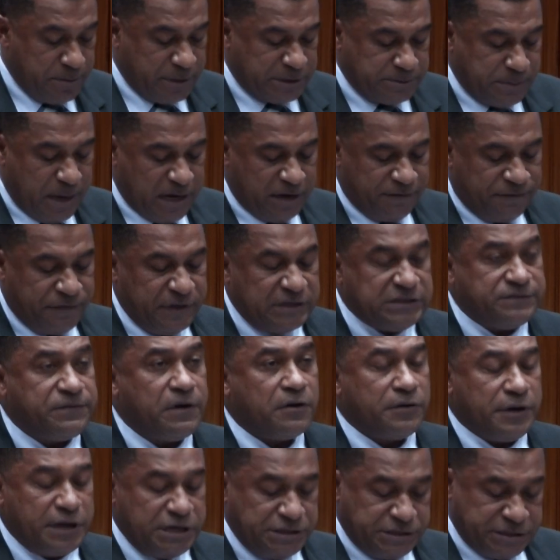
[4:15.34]
numerous benefits
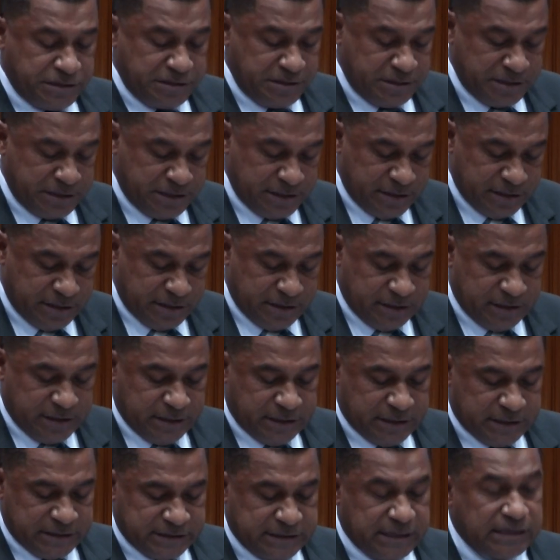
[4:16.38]
for our nation,
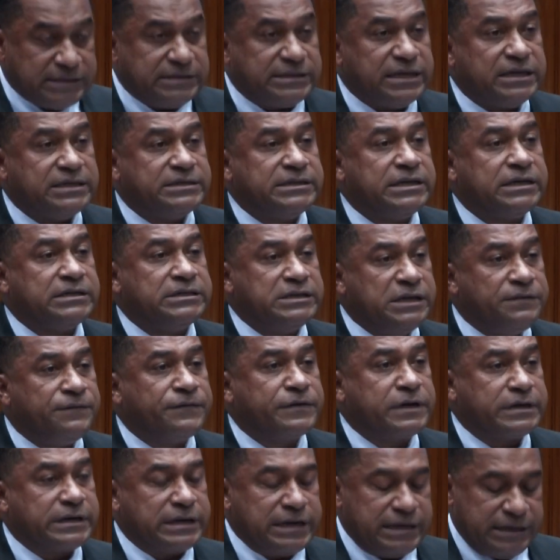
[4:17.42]
such as
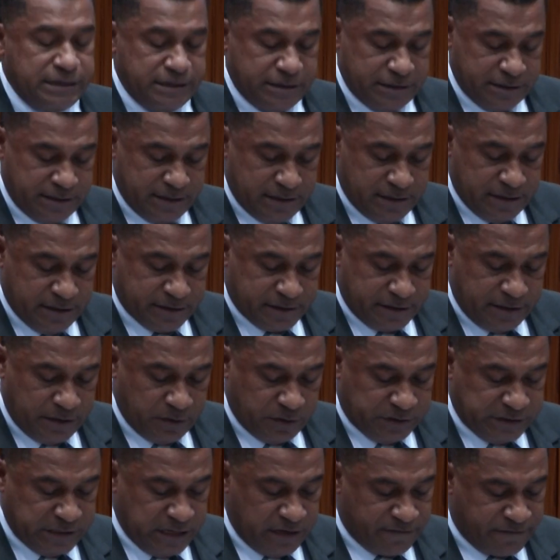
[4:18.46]
significantly
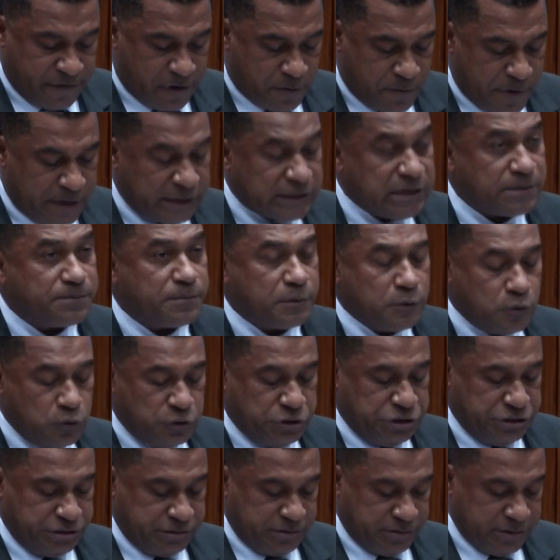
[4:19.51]
reducing environmental
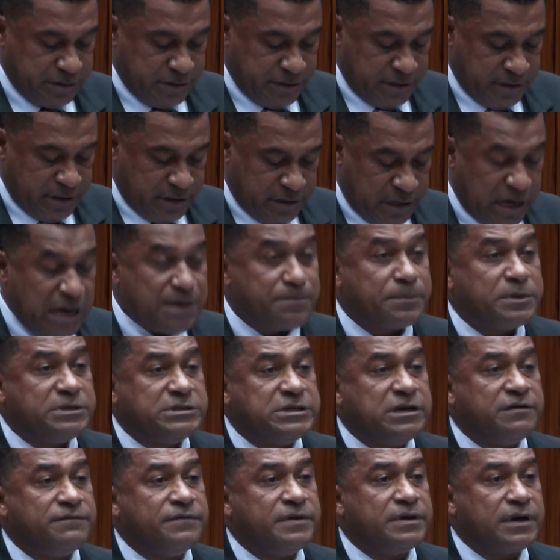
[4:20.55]
pollution and
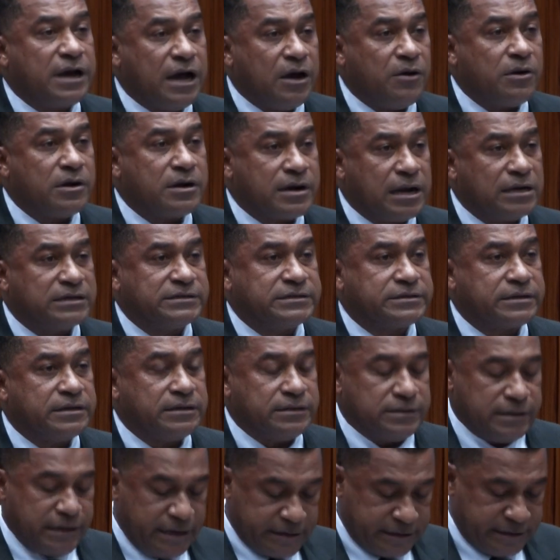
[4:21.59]
preserving our
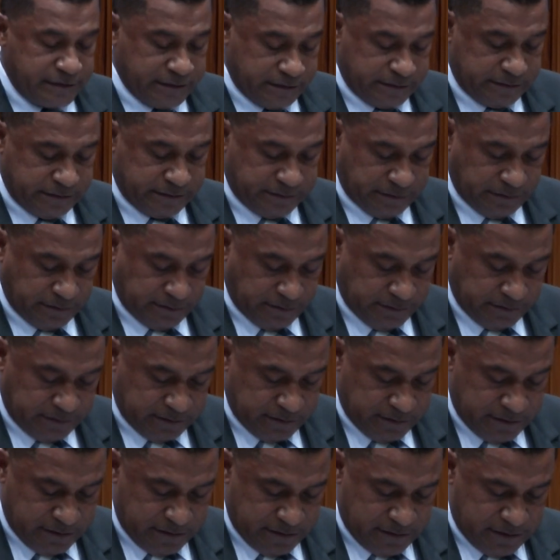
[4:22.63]
cultural heritage.
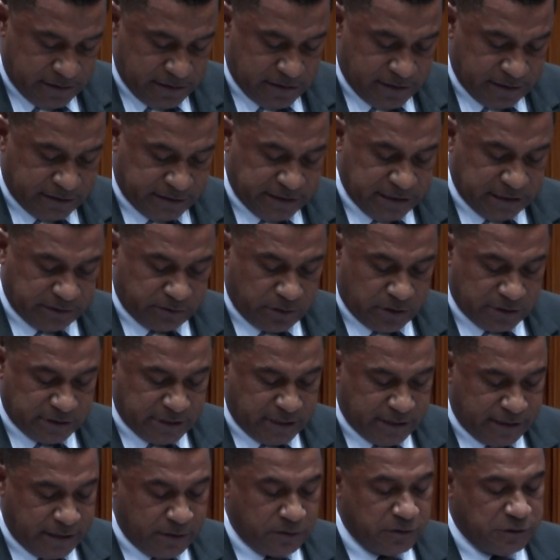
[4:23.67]
The Sigatoka
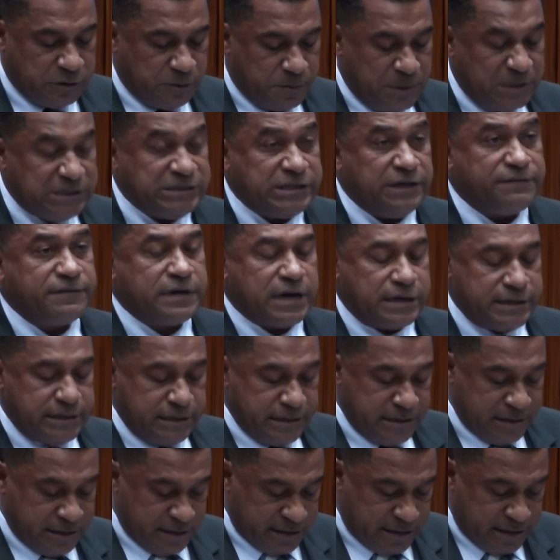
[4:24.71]
Sand Dunes will be
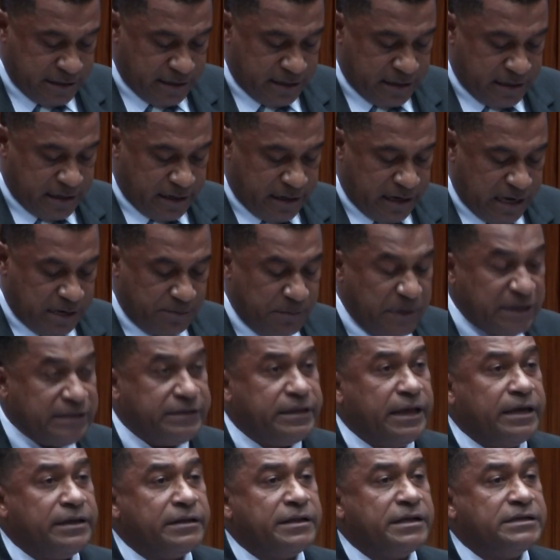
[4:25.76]
safeguarded and
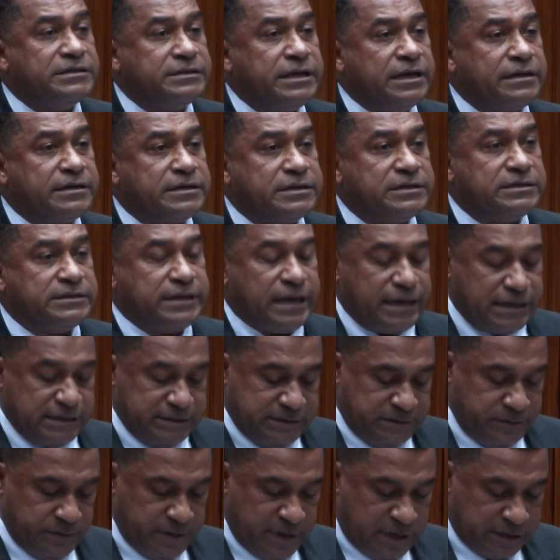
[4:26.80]
maintaining its status
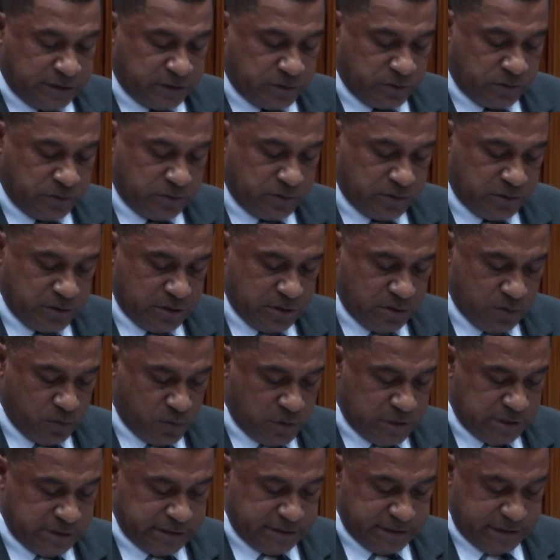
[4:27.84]
as UNESCO
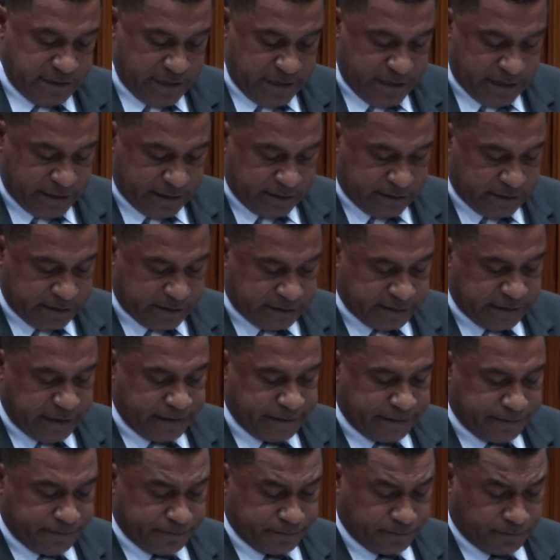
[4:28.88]
World Heritage
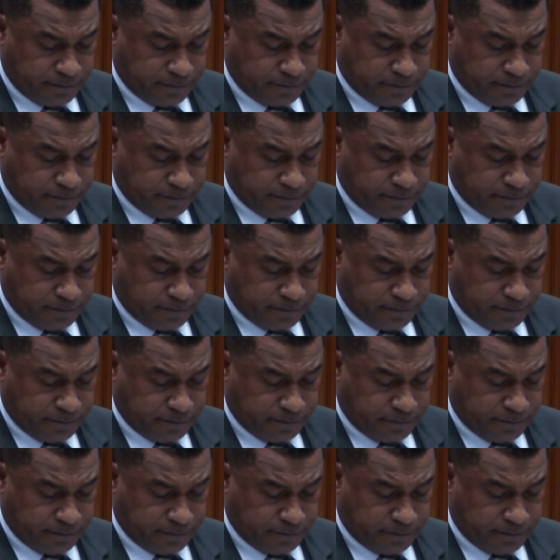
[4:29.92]
Site.